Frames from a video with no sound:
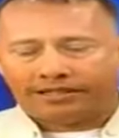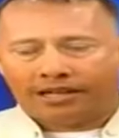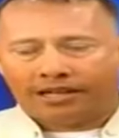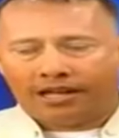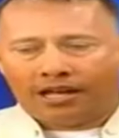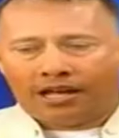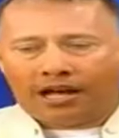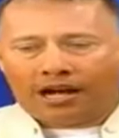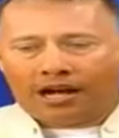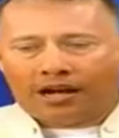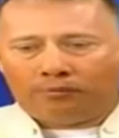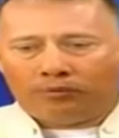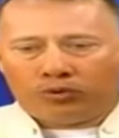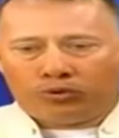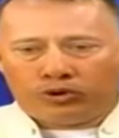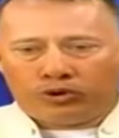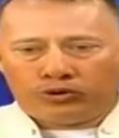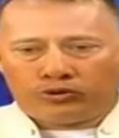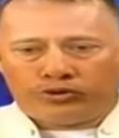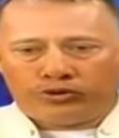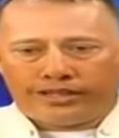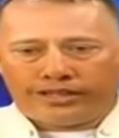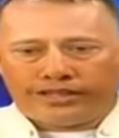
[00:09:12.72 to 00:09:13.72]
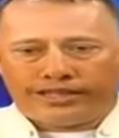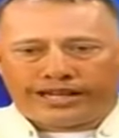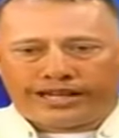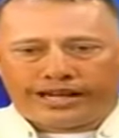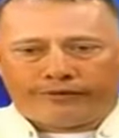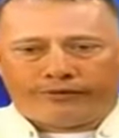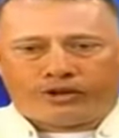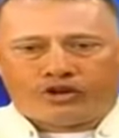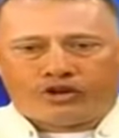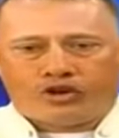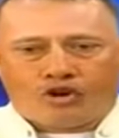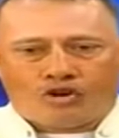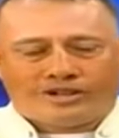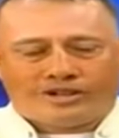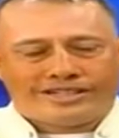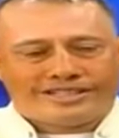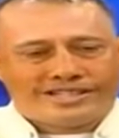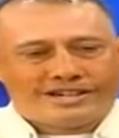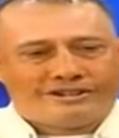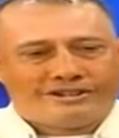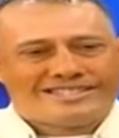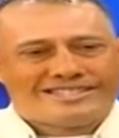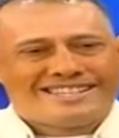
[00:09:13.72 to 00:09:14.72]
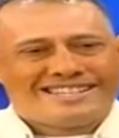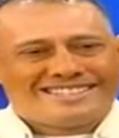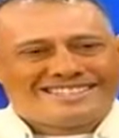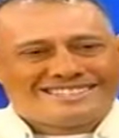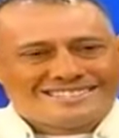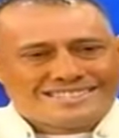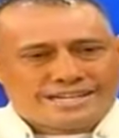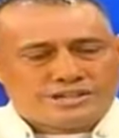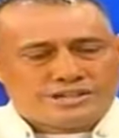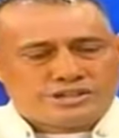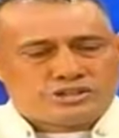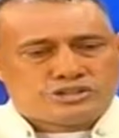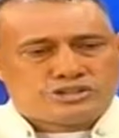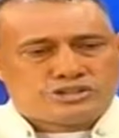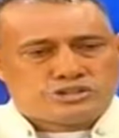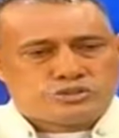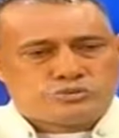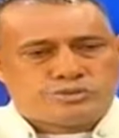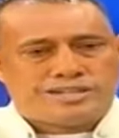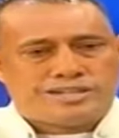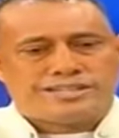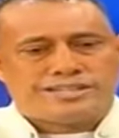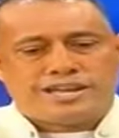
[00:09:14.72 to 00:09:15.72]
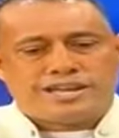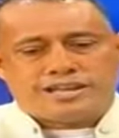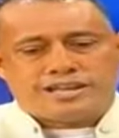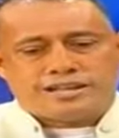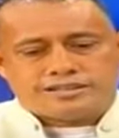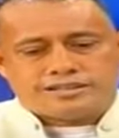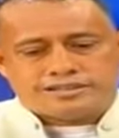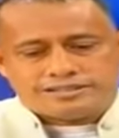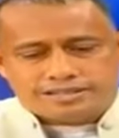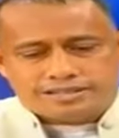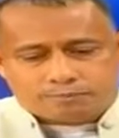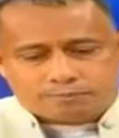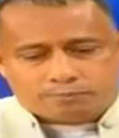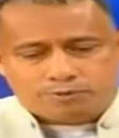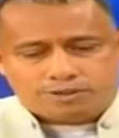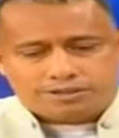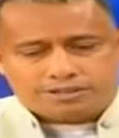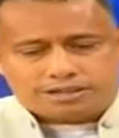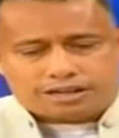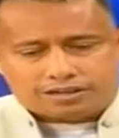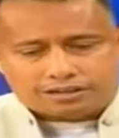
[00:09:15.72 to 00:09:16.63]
You also need to have a counter-terrorist intelligence unit separate and well,